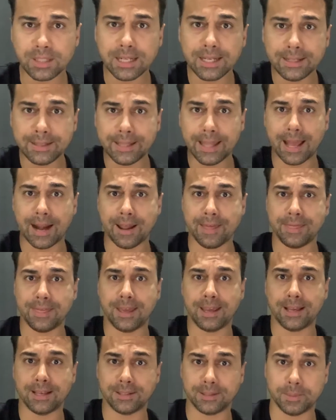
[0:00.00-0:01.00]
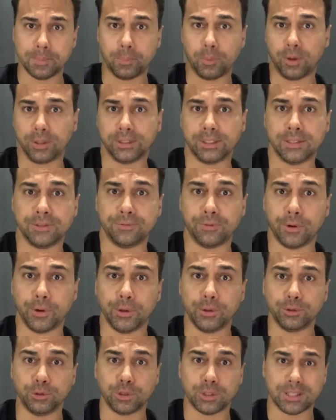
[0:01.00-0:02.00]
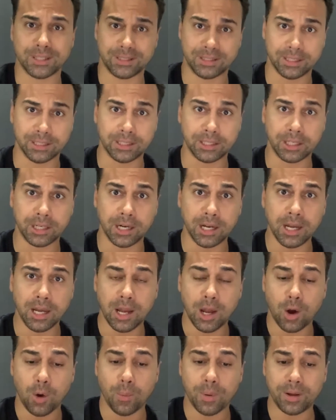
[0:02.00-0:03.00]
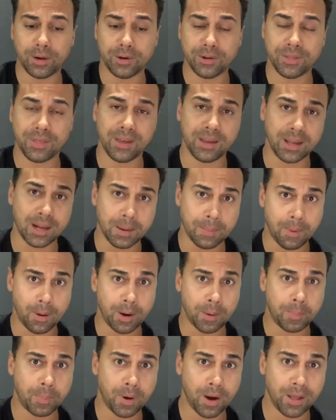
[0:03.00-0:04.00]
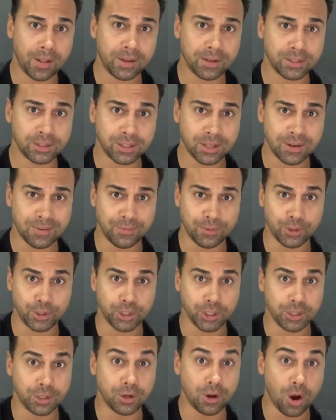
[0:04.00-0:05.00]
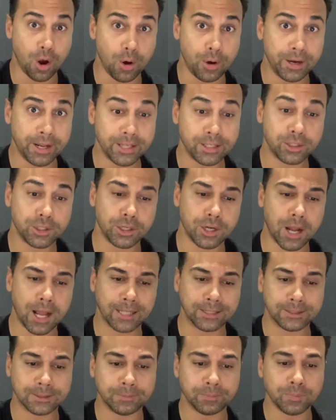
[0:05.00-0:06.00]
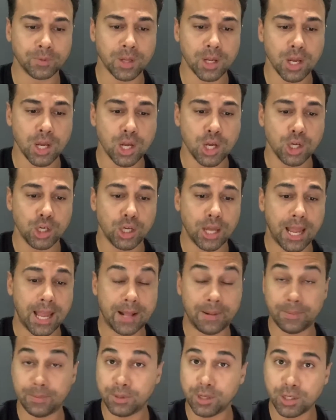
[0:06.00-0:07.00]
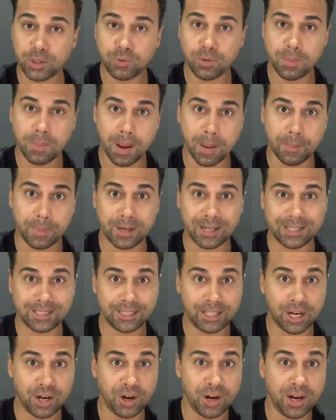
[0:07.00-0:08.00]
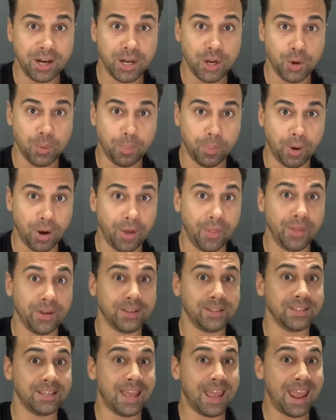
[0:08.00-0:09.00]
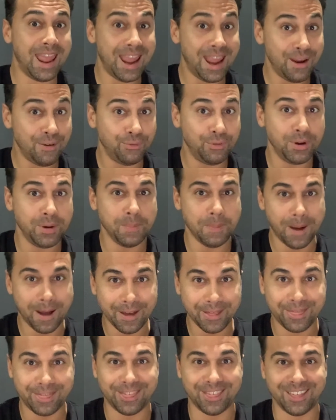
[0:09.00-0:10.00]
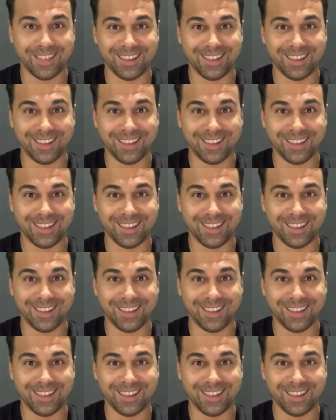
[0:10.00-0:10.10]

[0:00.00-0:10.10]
that I think it's important for you to consider when you're thinking about a product, if you should go on it or not. Just remember, there are new products every month.